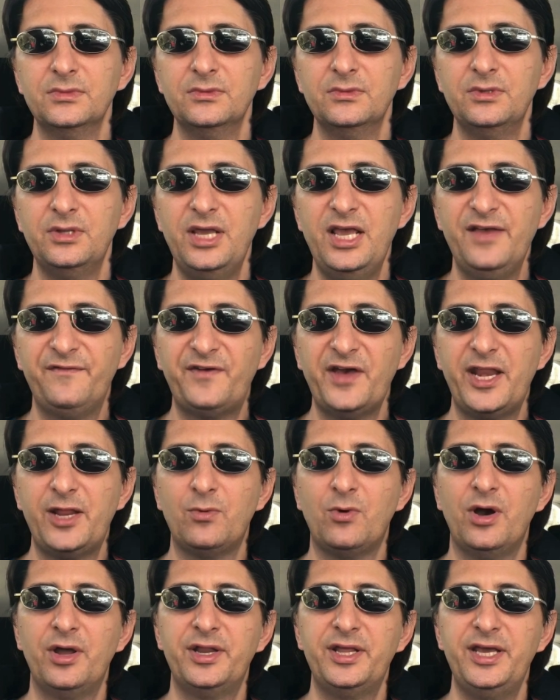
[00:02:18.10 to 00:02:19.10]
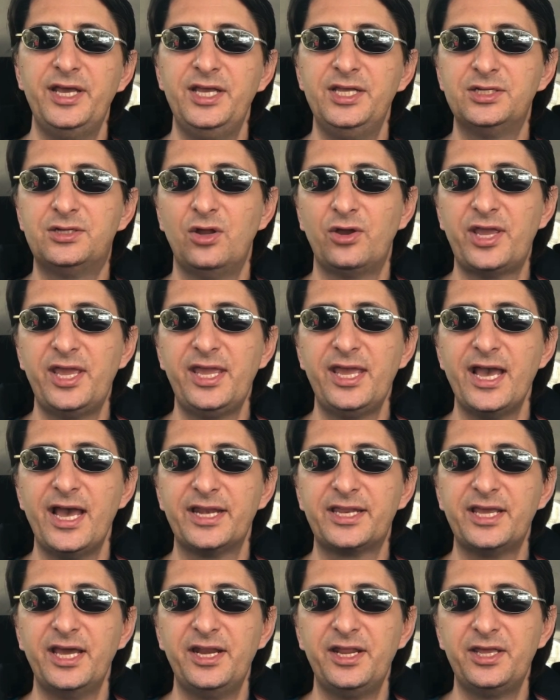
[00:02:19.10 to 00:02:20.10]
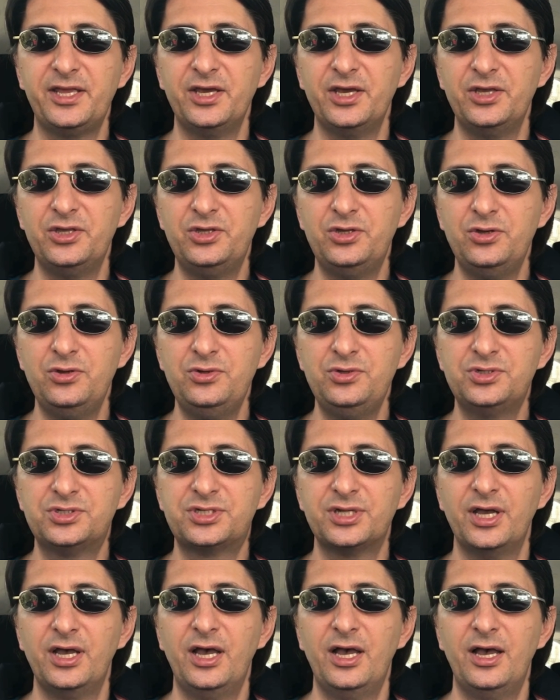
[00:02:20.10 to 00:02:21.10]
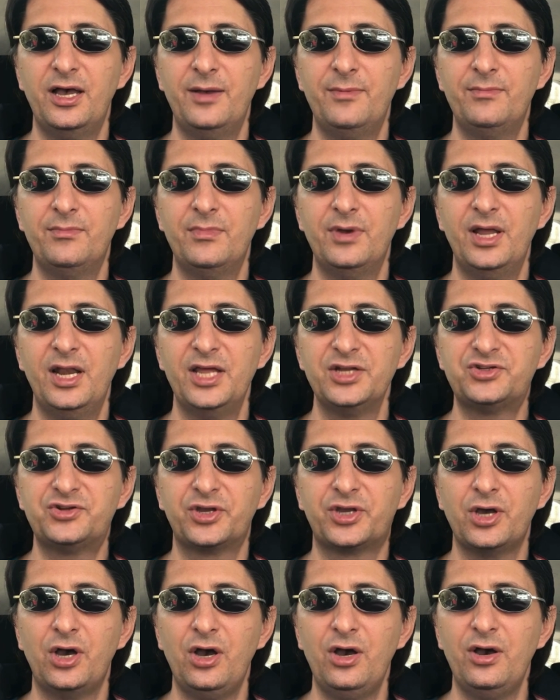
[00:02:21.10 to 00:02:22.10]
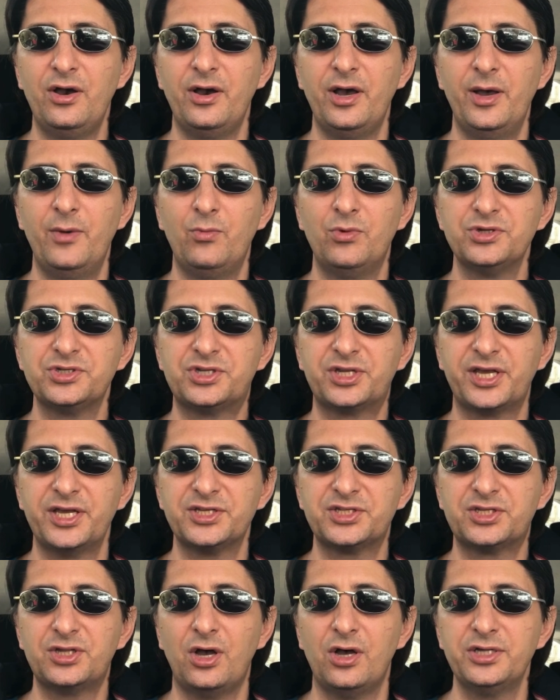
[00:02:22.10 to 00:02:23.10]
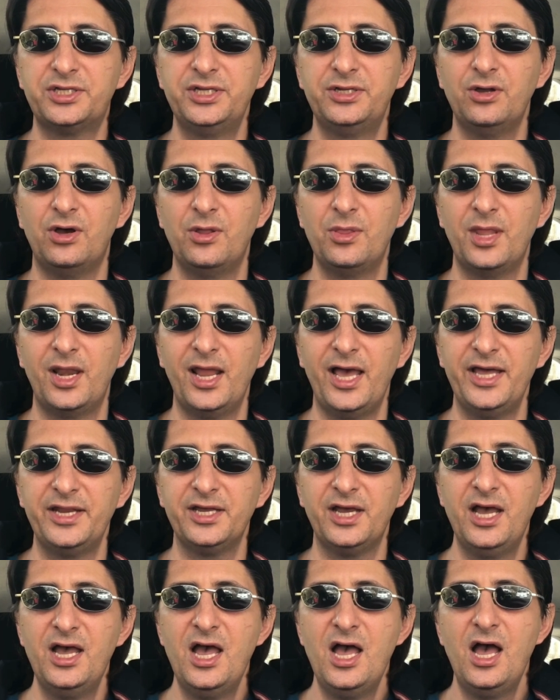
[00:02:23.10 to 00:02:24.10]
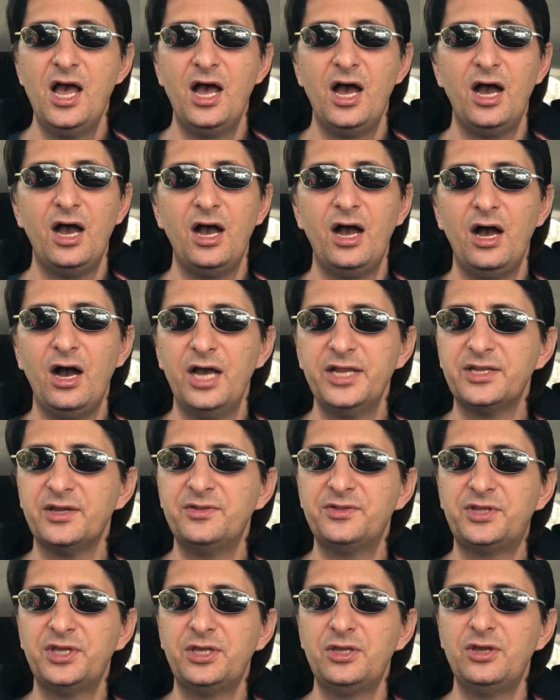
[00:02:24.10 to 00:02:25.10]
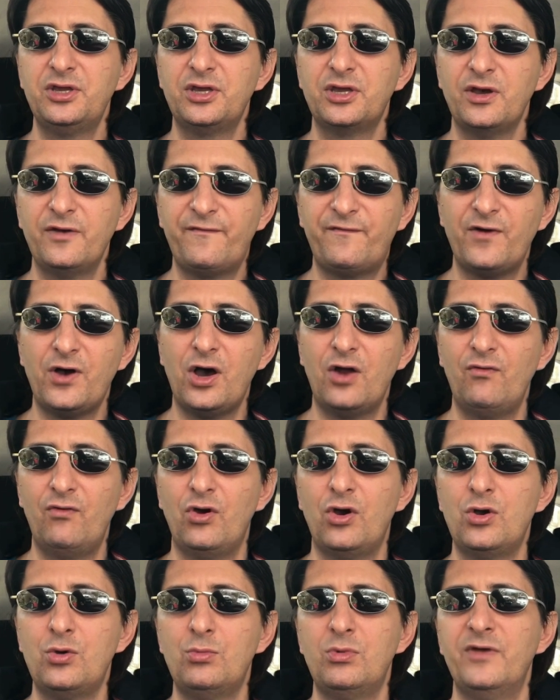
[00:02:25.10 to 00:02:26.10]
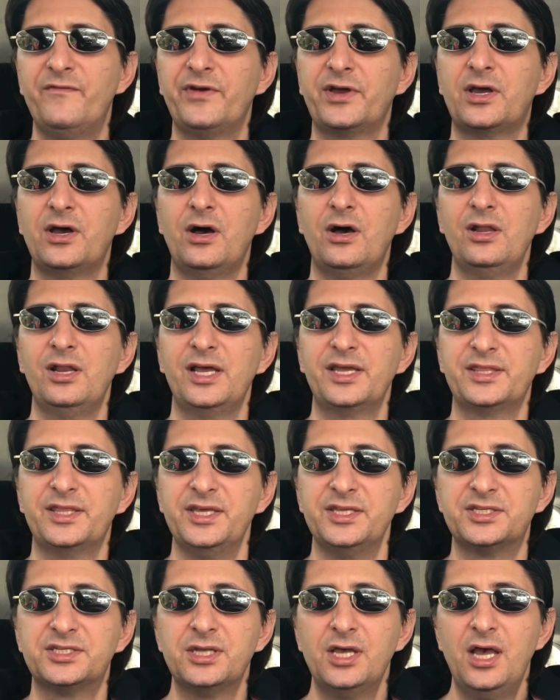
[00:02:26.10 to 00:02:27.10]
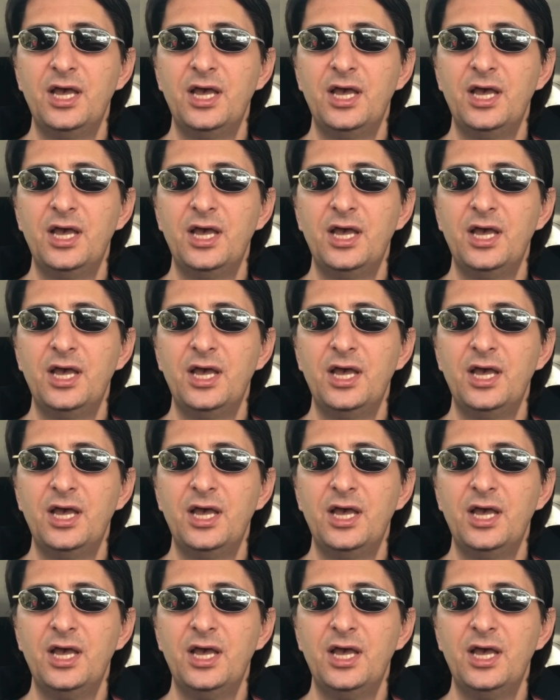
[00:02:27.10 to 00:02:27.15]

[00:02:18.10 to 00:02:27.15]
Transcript: If anyone is looking at getting a used electric car and wants to get started on the ladder, I don't think you can go far wrong with a car like this.